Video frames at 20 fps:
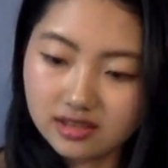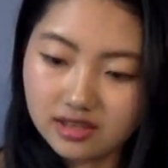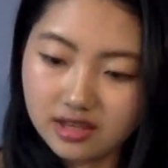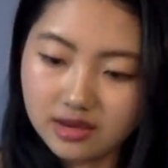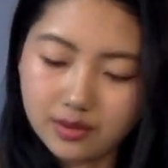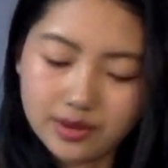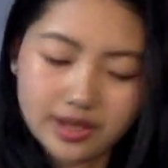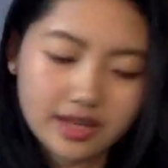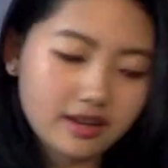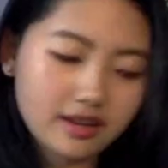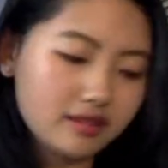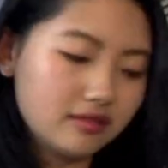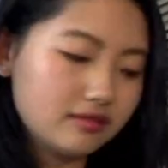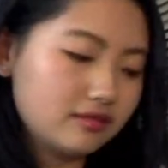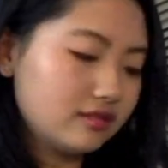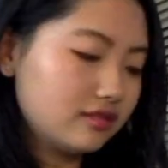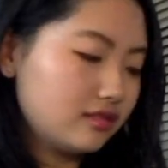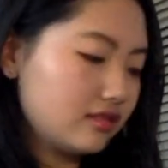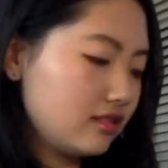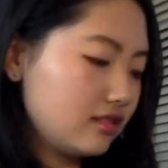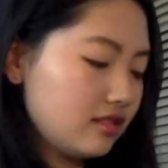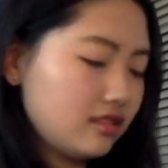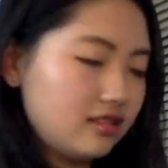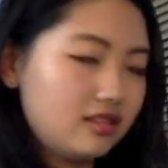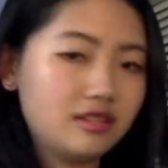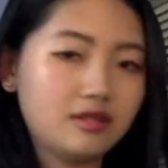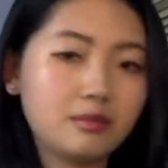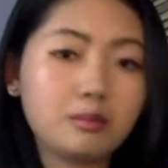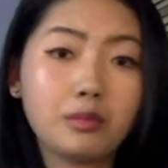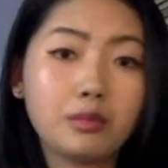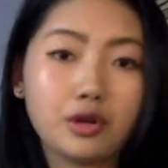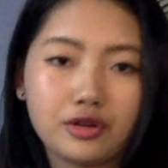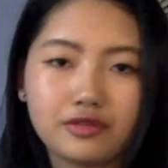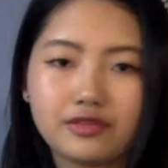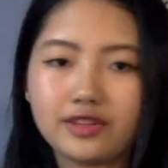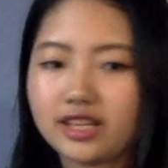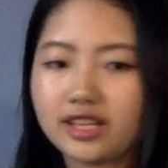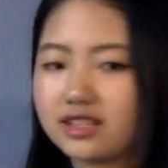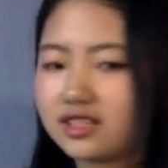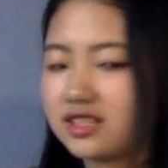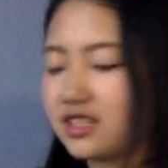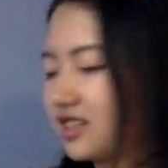Here we go. Perfect.